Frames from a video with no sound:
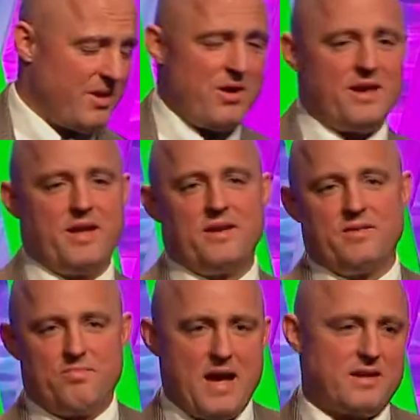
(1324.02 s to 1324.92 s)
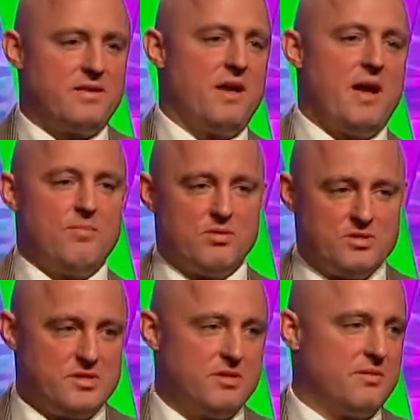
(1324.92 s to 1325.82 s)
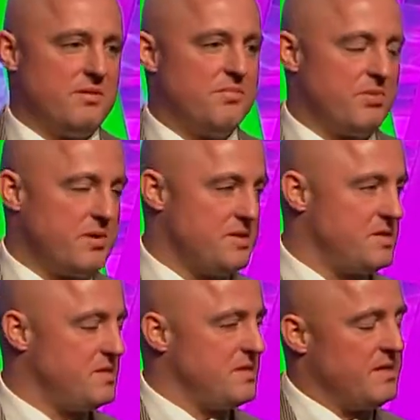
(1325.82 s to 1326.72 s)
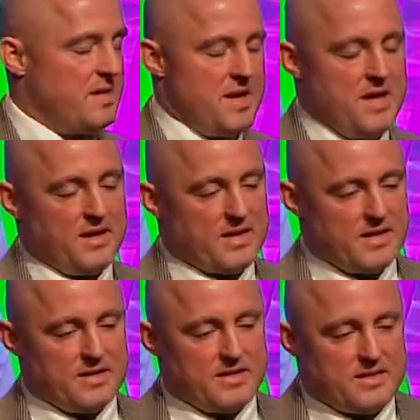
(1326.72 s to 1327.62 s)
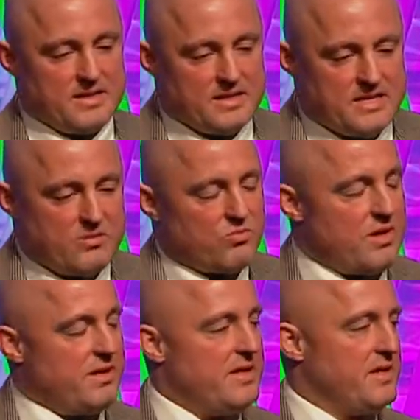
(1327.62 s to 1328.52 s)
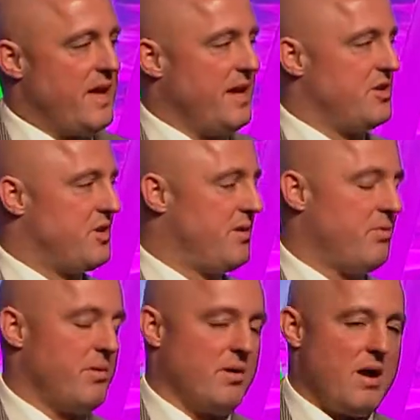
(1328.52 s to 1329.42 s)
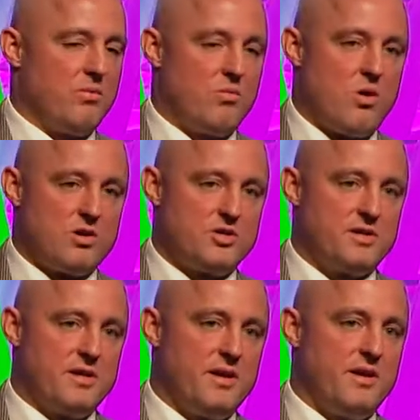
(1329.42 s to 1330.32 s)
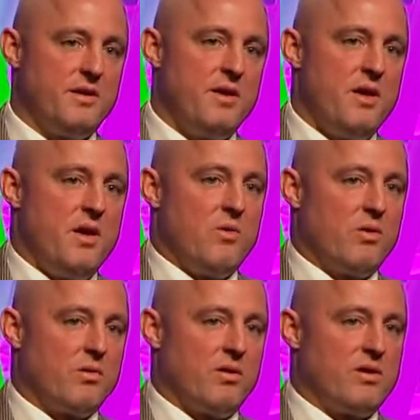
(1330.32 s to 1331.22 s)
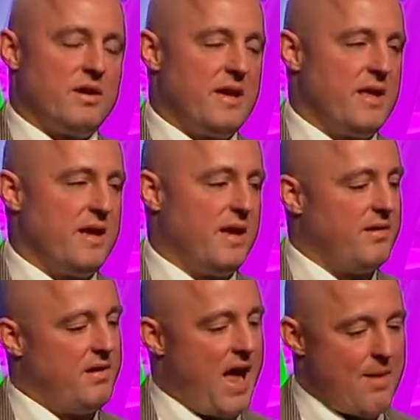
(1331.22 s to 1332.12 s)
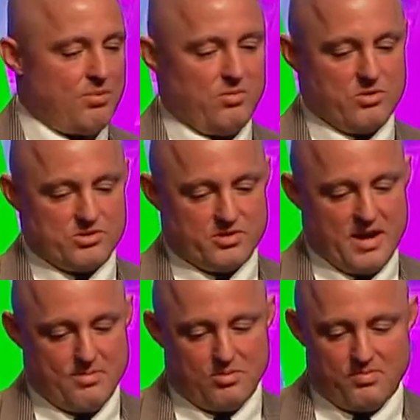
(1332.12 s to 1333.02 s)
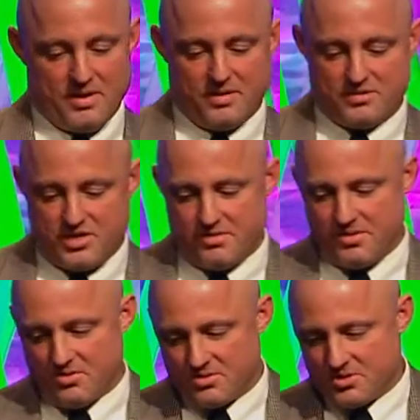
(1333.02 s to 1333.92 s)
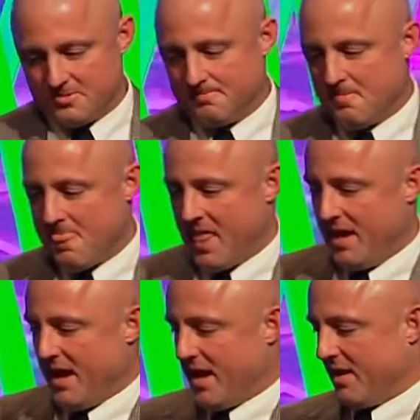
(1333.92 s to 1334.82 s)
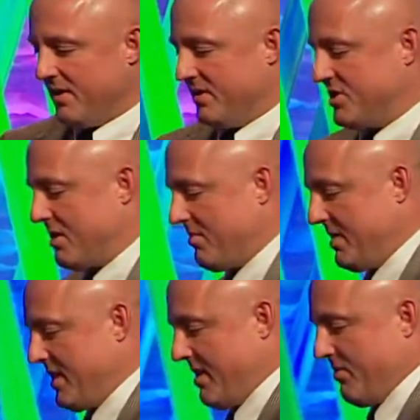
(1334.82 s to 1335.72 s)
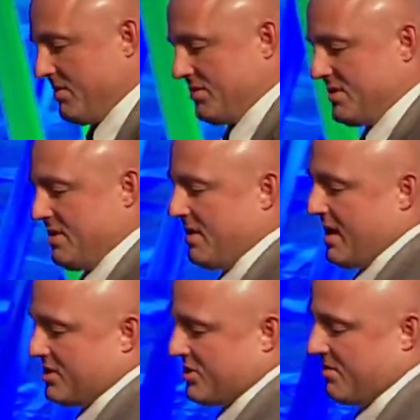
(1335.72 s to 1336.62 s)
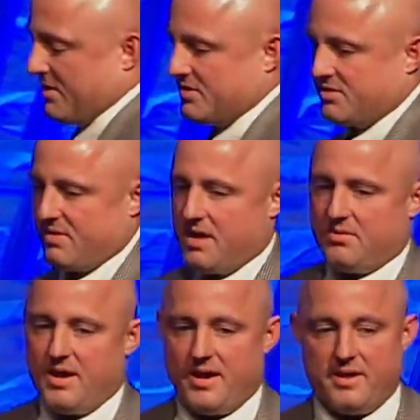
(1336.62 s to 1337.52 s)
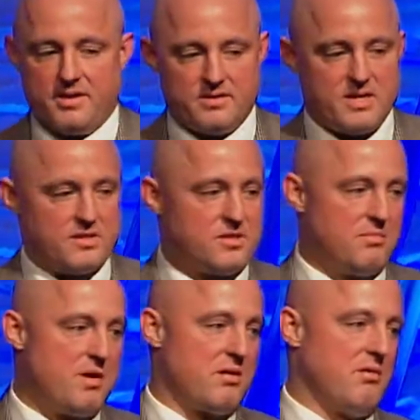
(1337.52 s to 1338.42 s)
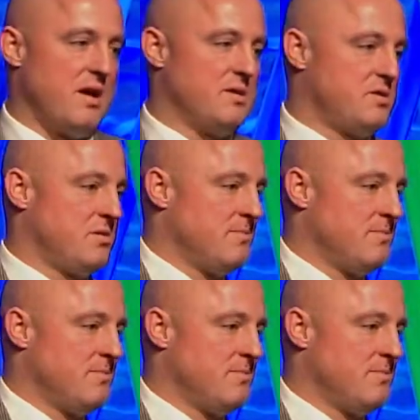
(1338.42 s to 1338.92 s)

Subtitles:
I kind of back to the hybrids and the Priuses and kind of didn't really engage. We were out in Washington and we were looking at an apple orchard, apple pear cherry orchard. And a gentleman that was showing us around had a Tesla Model S.